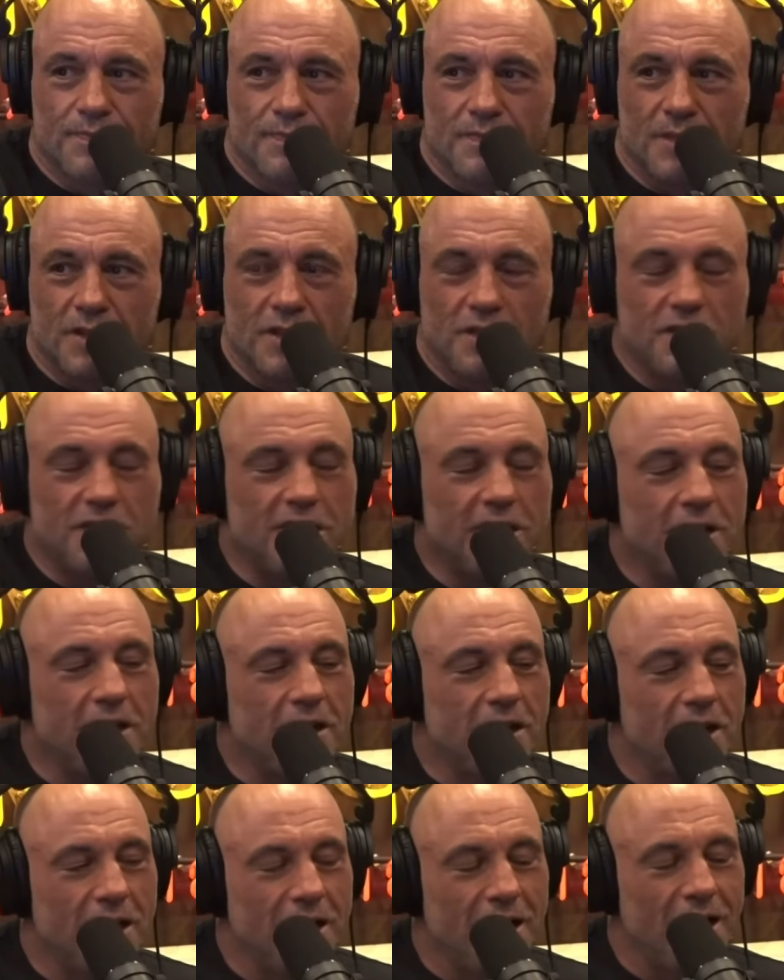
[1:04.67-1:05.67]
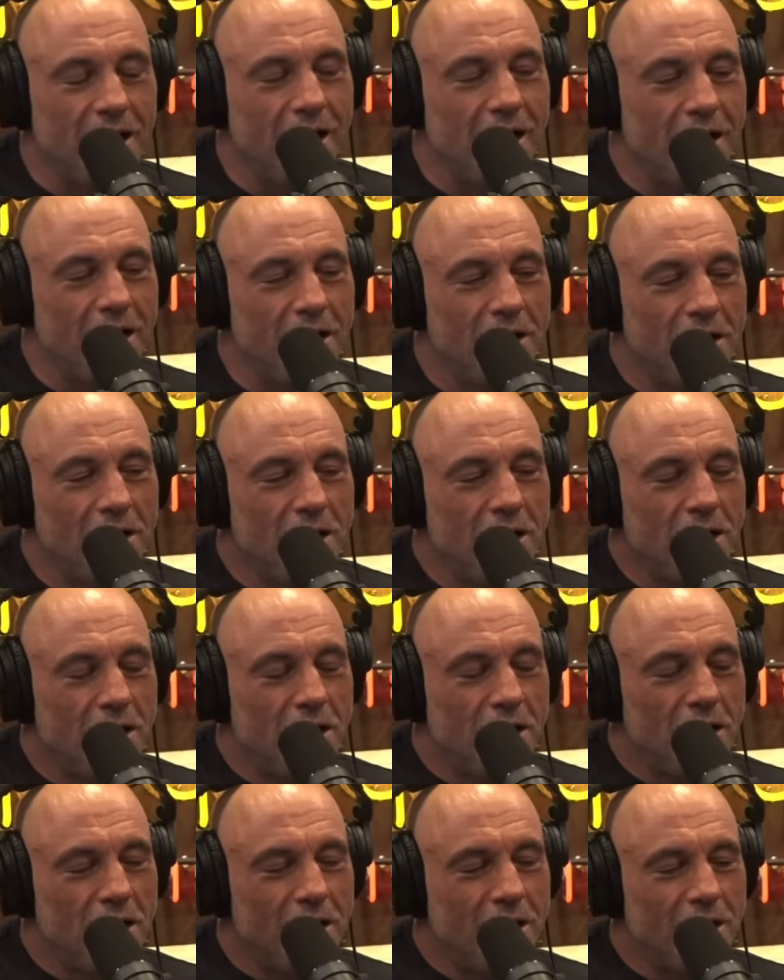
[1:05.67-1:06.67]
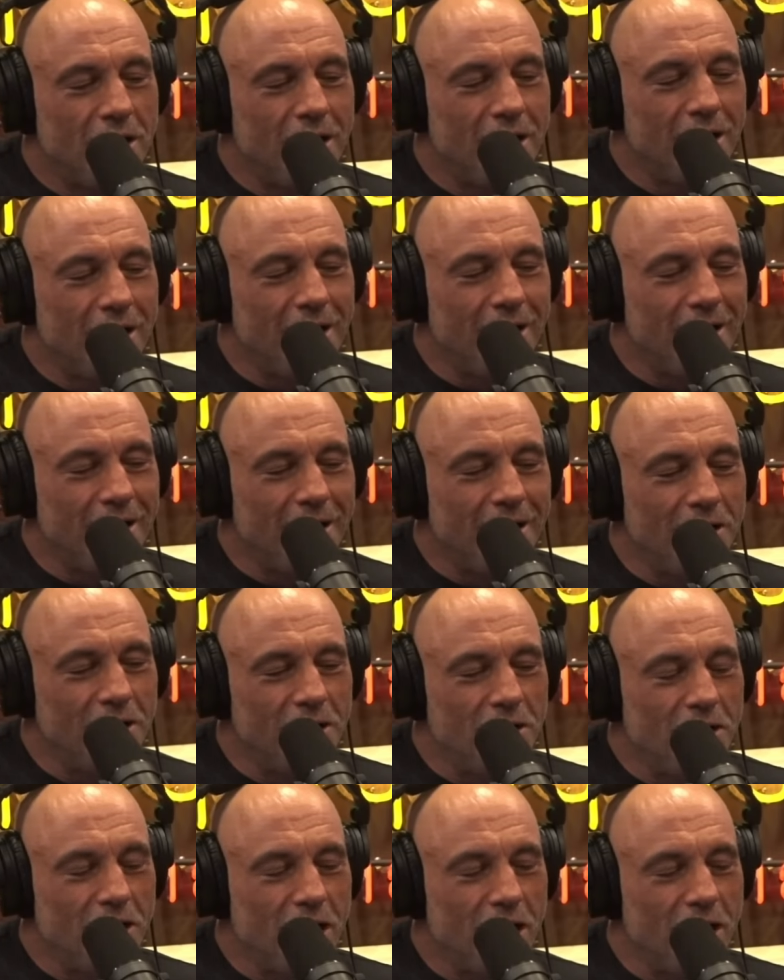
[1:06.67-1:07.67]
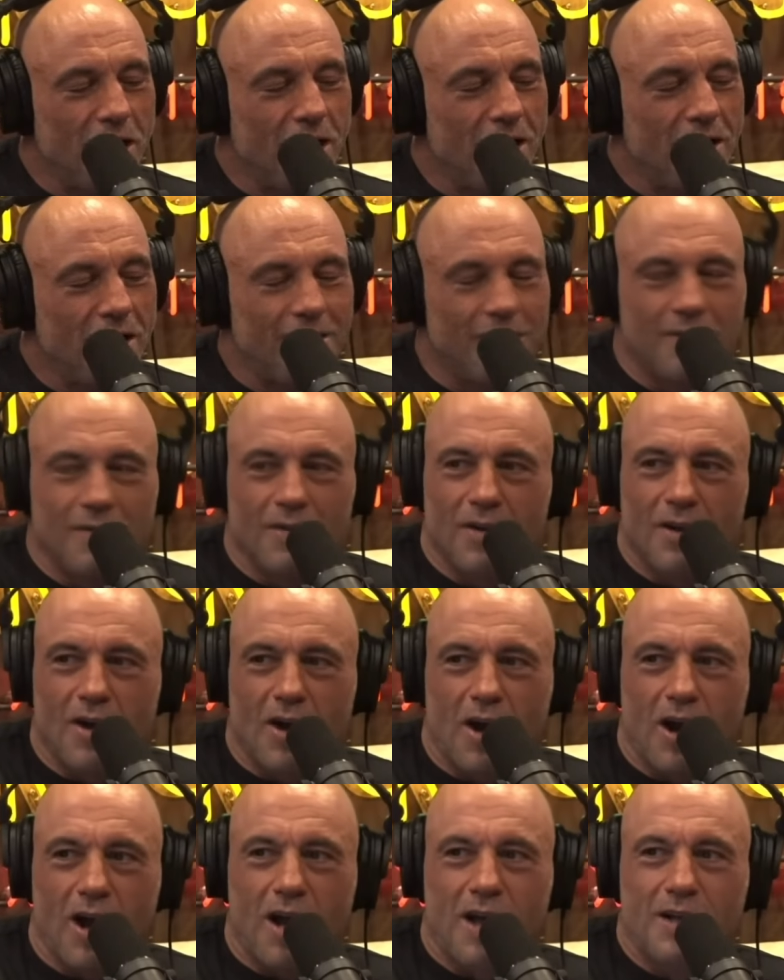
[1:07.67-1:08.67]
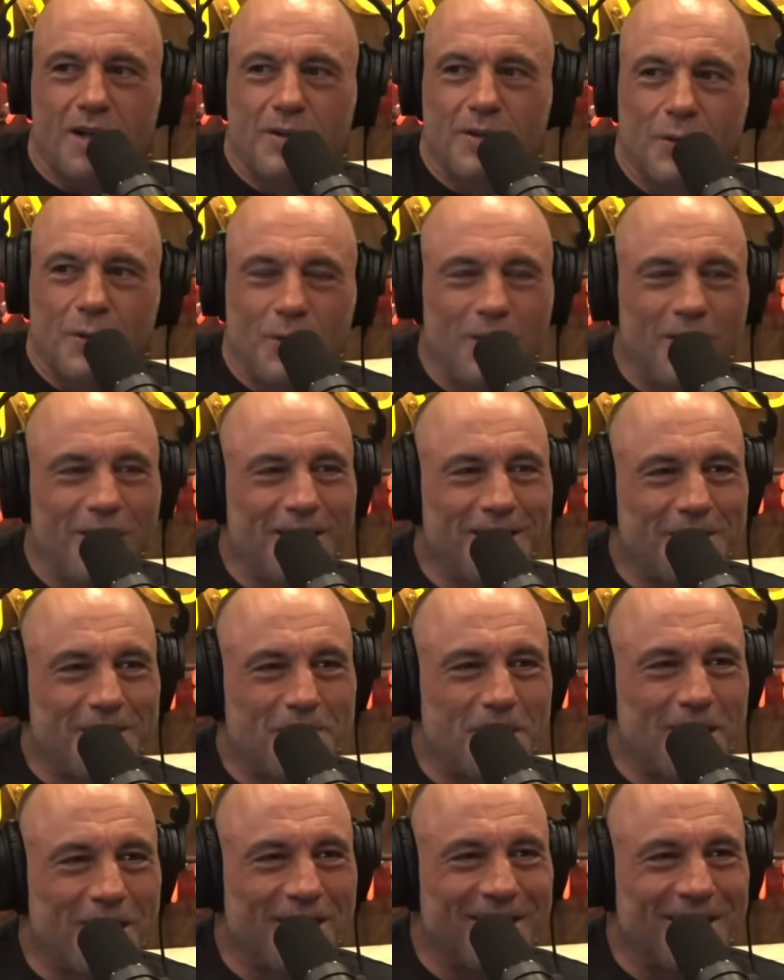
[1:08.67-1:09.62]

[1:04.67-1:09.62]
Did you see the uh uh you got a, a Hawk Tuah spit on